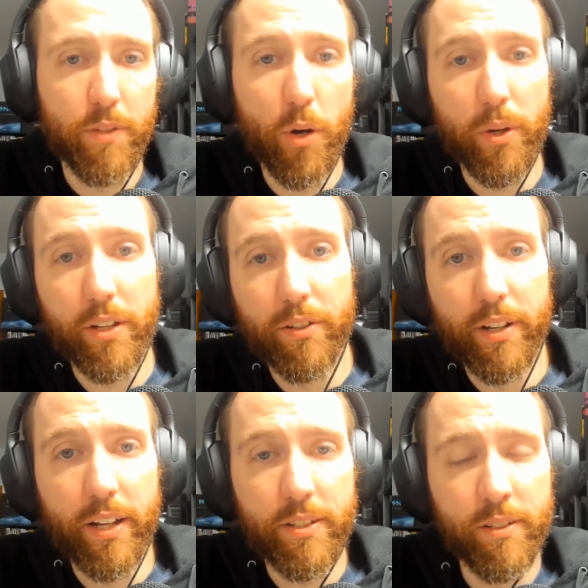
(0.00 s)
No
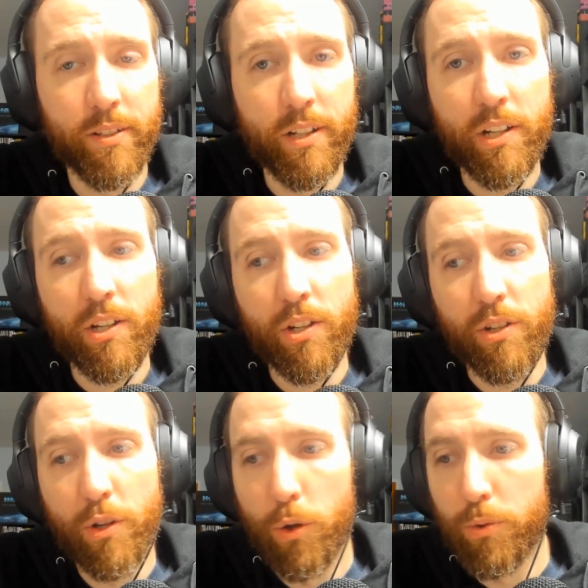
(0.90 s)
internet,
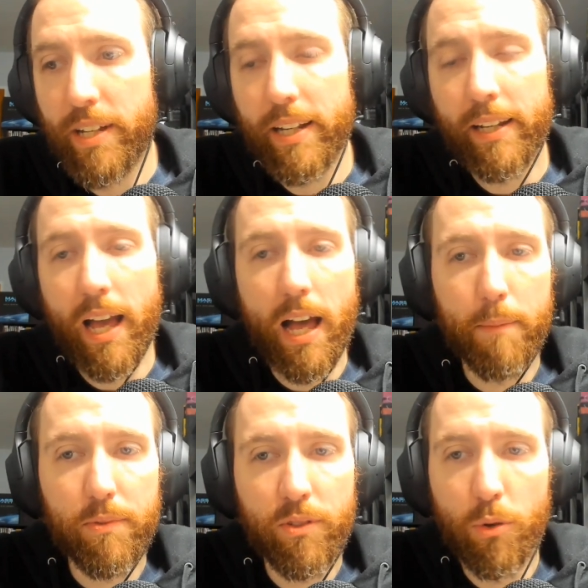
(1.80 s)
no dating apps,